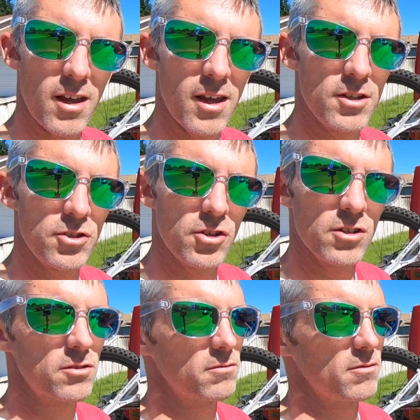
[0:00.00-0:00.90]
It's
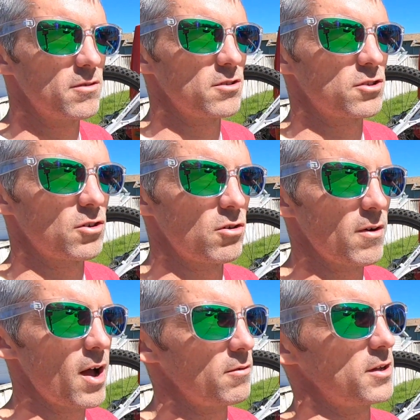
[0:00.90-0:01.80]
just so
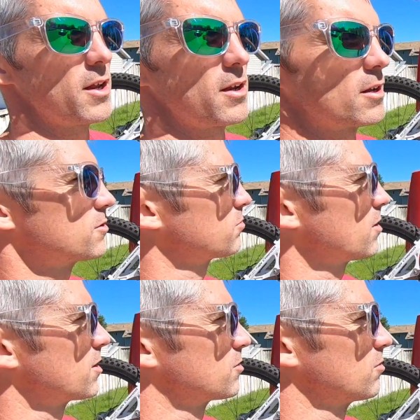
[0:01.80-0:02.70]
outdated.
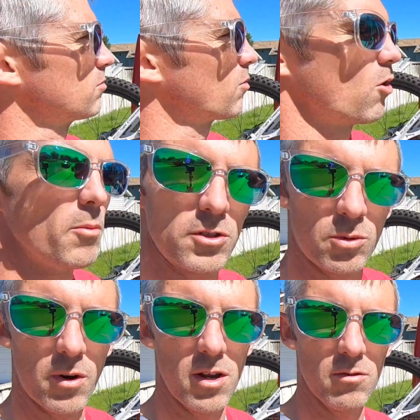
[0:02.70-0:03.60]
It's almost
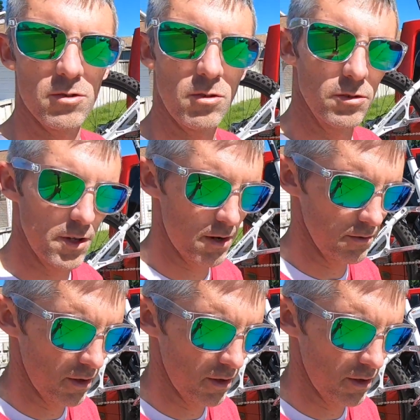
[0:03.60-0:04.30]
20 years old now.